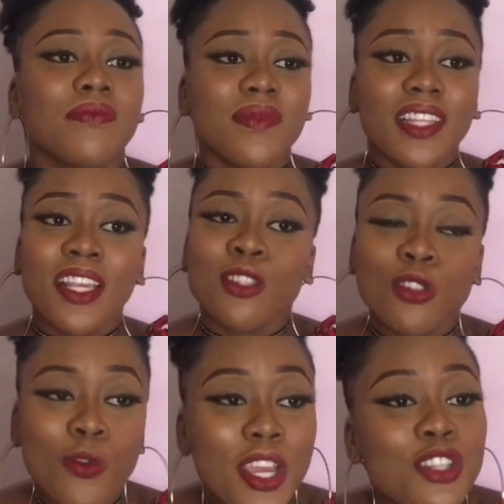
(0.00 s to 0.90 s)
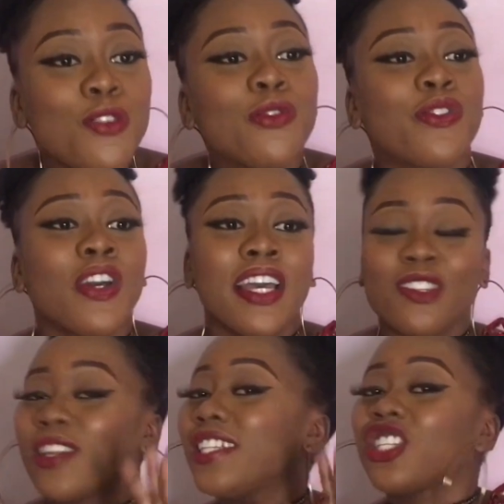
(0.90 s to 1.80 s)
So when you've
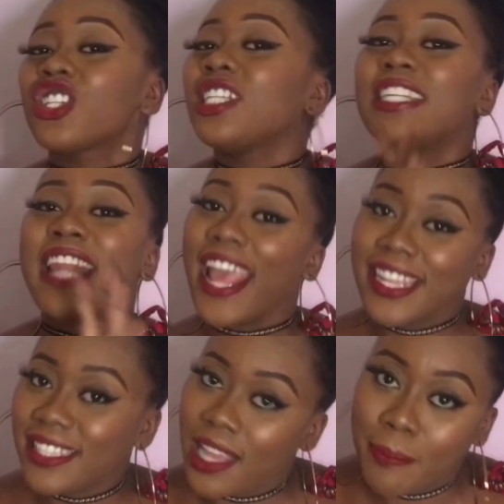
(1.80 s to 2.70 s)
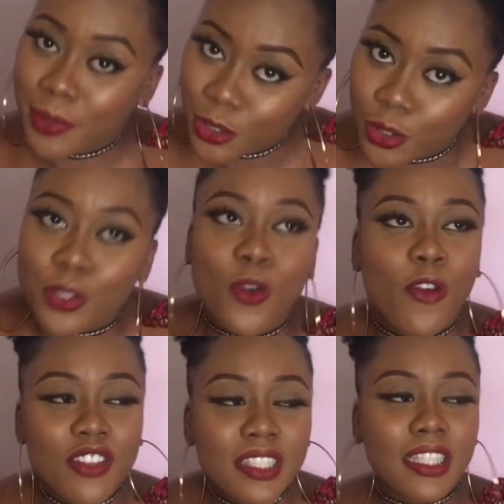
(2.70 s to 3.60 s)
strategically liked their pictures, so
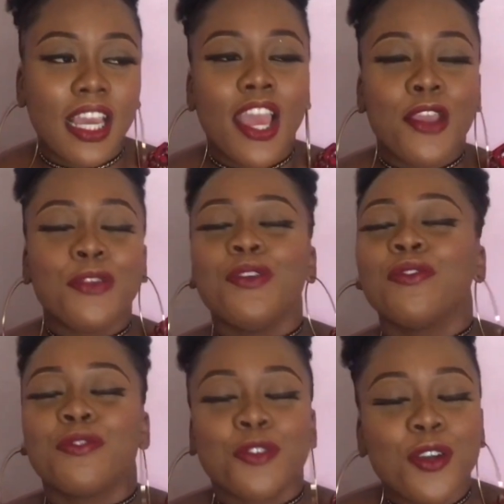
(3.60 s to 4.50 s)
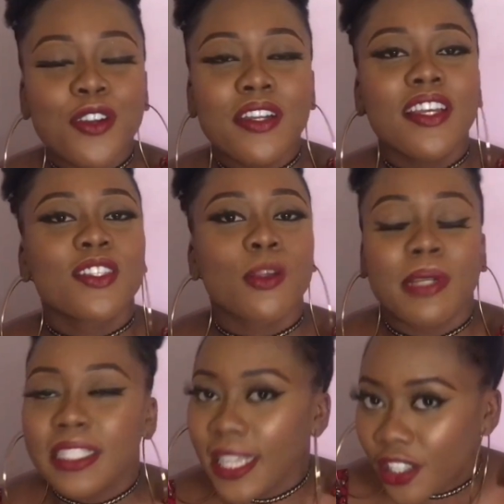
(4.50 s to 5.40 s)
obviously you've drawn some
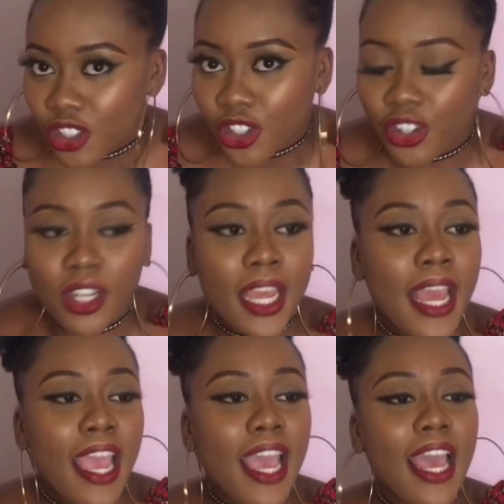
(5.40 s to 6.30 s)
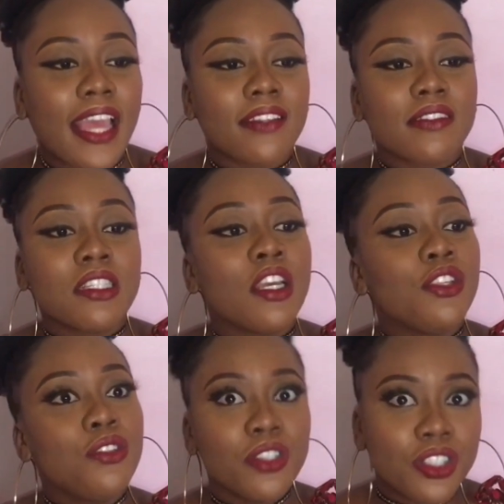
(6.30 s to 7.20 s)
attention, and
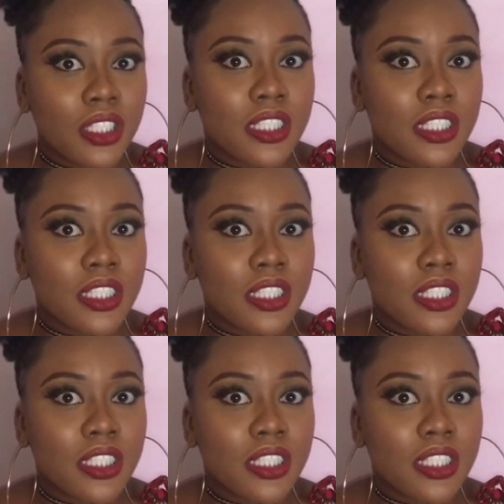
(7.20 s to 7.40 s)
usually